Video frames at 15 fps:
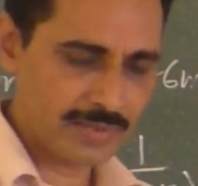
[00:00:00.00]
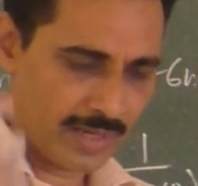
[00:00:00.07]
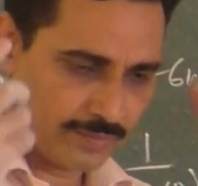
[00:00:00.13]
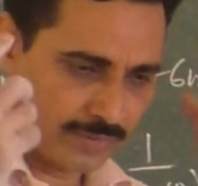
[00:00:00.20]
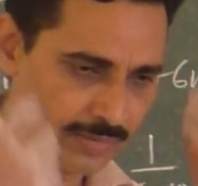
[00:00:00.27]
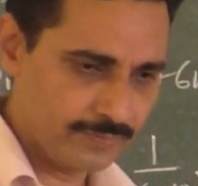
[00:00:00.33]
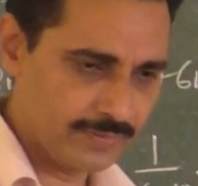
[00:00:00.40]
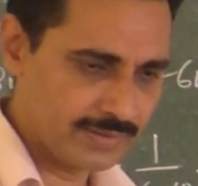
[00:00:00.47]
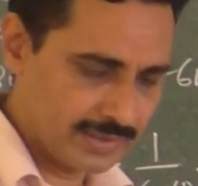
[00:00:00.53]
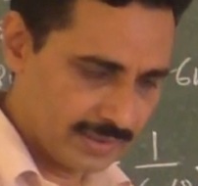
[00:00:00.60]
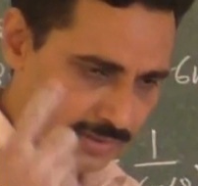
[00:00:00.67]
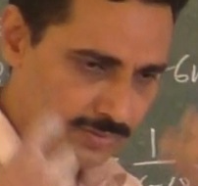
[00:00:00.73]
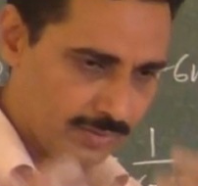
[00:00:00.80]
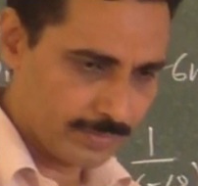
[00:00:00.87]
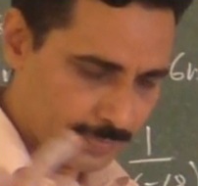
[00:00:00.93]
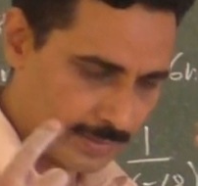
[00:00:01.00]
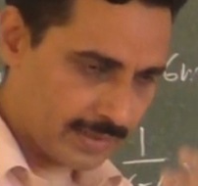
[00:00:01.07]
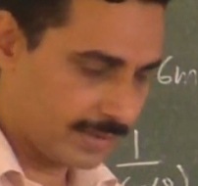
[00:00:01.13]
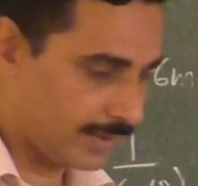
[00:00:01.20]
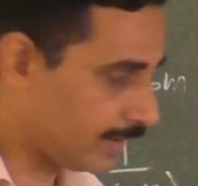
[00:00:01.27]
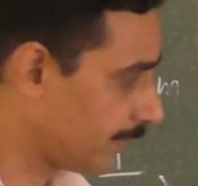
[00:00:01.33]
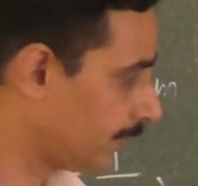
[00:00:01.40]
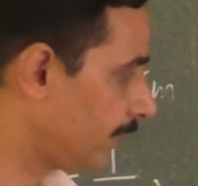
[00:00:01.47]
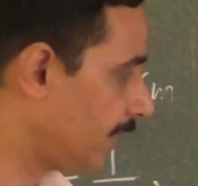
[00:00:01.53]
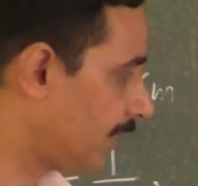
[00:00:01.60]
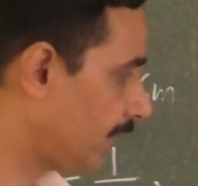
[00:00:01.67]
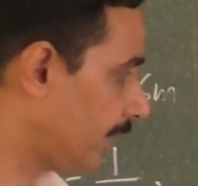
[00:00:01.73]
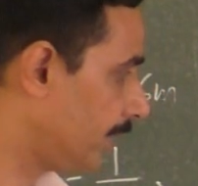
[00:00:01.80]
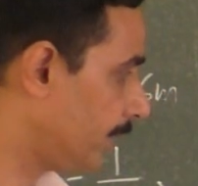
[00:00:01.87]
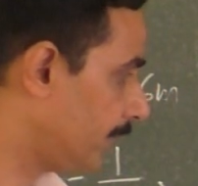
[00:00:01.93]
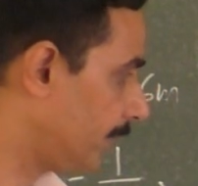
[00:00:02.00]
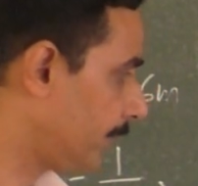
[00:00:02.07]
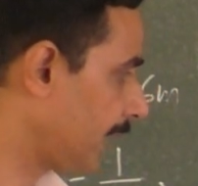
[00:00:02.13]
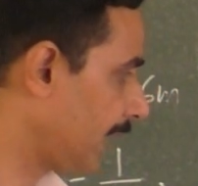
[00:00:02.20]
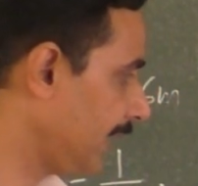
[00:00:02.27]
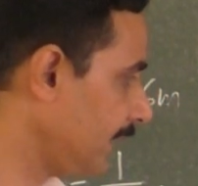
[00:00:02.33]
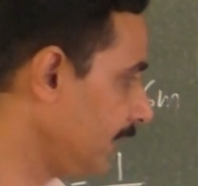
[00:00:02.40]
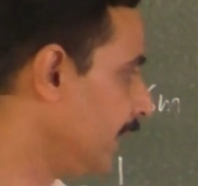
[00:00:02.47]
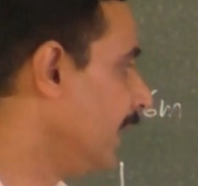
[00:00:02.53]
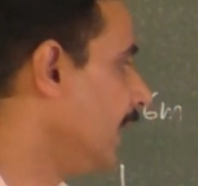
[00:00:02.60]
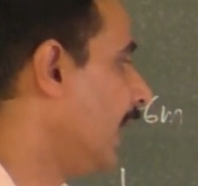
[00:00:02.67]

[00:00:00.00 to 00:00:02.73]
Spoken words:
have everything in your brain,